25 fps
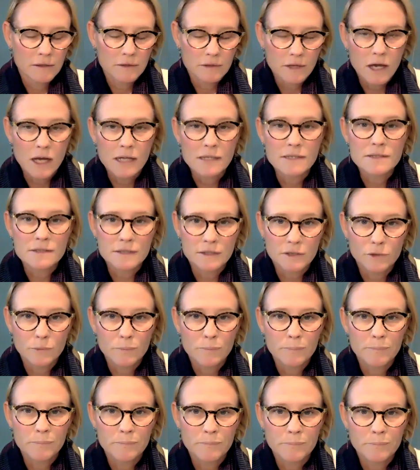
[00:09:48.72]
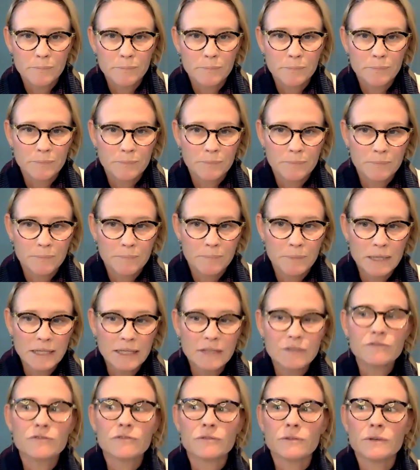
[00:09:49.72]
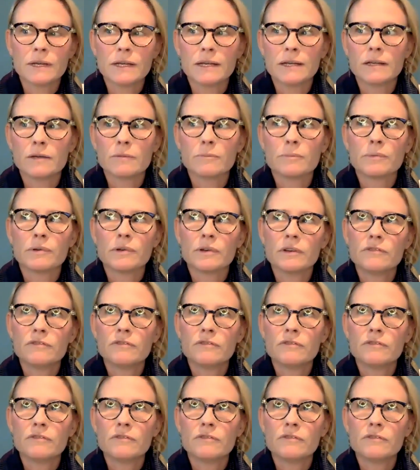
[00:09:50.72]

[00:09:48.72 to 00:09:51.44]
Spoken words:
thoughts that are proliferating.